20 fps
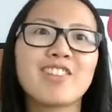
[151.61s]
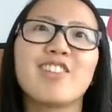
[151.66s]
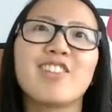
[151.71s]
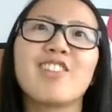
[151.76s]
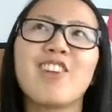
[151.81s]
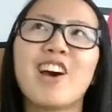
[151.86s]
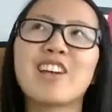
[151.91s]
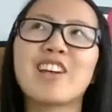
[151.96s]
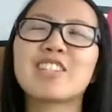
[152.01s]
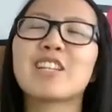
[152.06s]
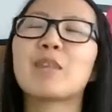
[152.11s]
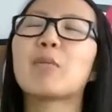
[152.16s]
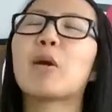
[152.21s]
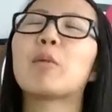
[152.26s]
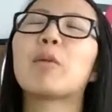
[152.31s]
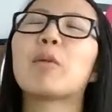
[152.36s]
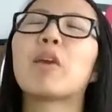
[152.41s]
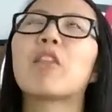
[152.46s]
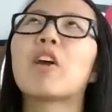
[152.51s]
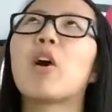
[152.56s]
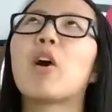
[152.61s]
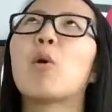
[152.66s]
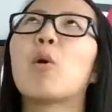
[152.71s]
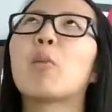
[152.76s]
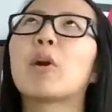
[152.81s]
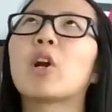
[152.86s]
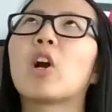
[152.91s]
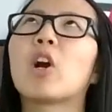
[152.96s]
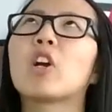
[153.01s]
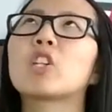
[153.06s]
The last time I made that, oh
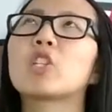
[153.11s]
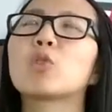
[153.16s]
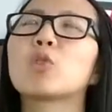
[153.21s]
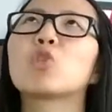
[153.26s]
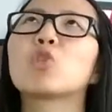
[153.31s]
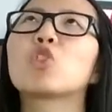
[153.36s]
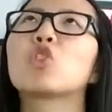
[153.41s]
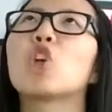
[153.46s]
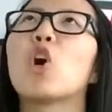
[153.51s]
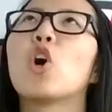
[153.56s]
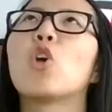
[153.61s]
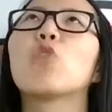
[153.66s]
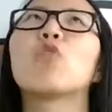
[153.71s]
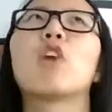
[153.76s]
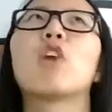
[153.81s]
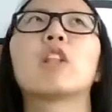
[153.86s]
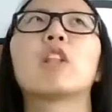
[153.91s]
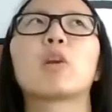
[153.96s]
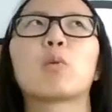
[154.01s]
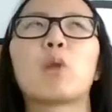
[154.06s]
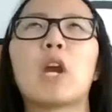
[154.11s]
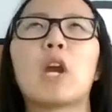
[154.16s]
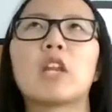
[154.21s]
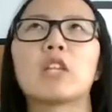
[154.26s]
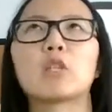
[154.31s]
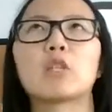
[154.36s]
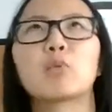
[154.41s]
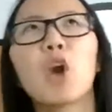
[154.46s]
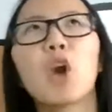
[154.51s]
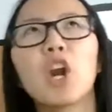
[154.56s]
my gosh, it was so fun, like we had
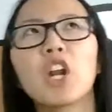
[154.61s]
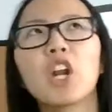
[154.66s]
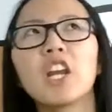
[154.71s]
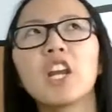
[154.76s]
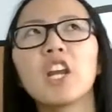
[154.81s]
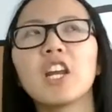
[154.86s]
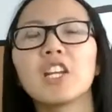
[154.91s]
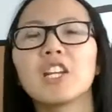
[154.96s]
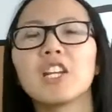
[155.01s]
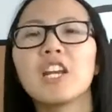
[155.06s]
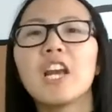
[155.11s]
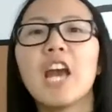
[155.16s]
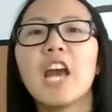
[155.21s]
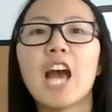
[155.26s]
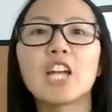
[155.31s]
this party,